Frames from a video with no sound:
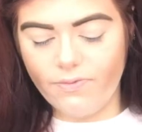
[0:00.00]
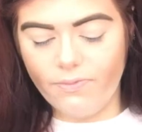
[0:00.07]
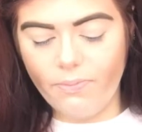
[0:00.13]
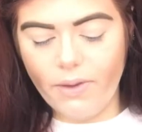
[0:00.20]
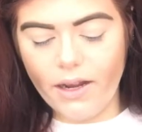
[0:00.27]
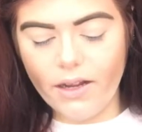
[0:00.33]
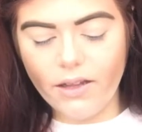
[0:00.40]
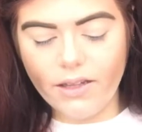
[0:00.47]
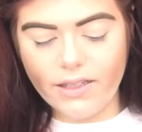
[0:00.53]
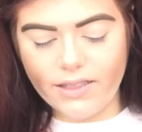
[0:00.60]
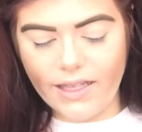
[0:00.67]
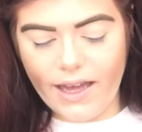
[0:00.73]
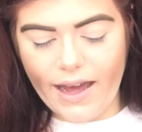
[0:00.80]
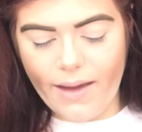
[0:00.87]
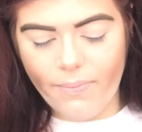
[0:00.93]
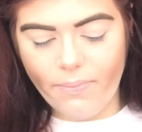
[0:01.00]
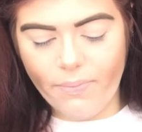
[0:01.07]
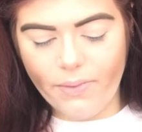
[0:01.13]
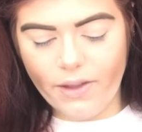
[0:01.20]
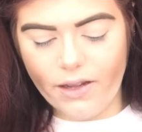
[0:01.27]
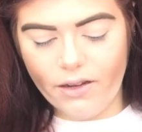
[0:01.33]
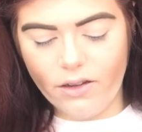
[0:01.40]
barely tap
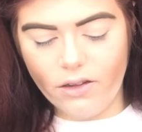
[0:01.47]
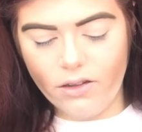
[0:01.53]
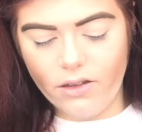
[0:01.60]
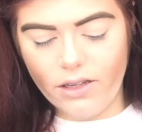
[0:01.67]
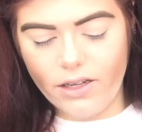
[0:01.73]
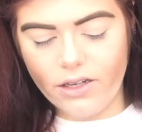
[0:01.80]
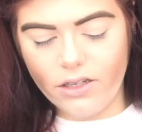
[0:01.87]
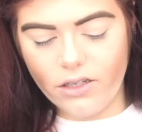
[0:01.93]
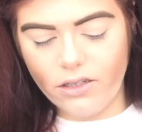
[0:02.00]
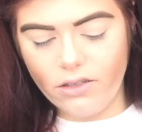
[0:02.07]
it on there,